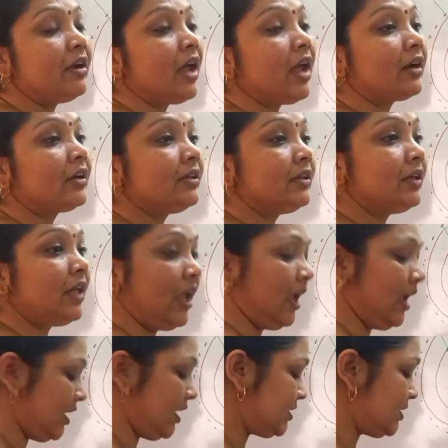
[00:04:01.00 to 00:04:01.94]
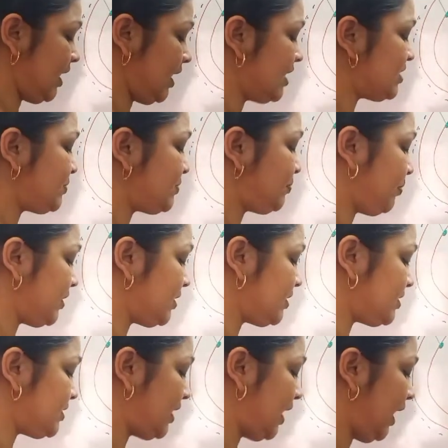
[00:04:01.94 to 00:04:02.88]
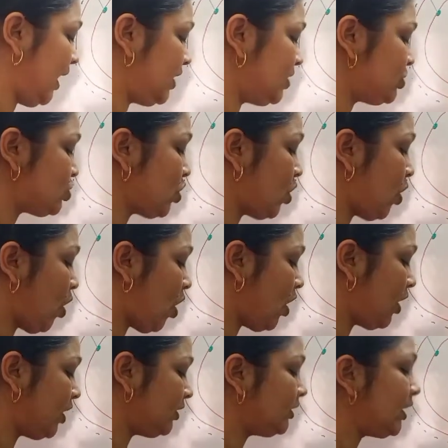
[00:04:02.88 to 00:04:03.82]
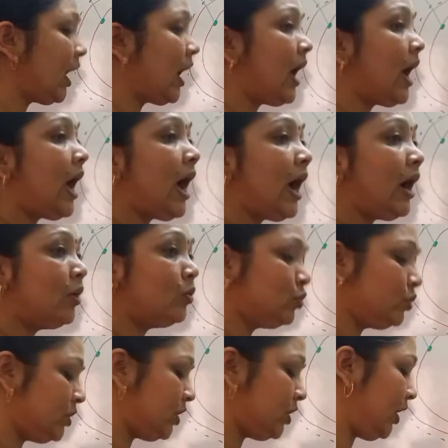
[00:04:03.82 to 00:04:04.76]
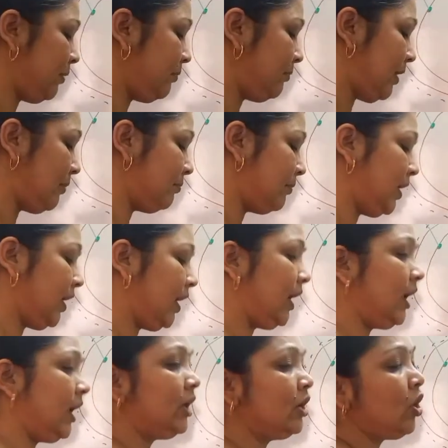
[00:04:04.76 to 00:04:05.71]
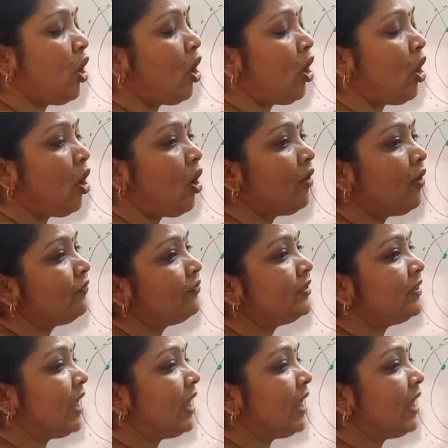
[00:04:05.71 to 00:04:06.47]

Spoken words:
reductase is present on the outer membrane of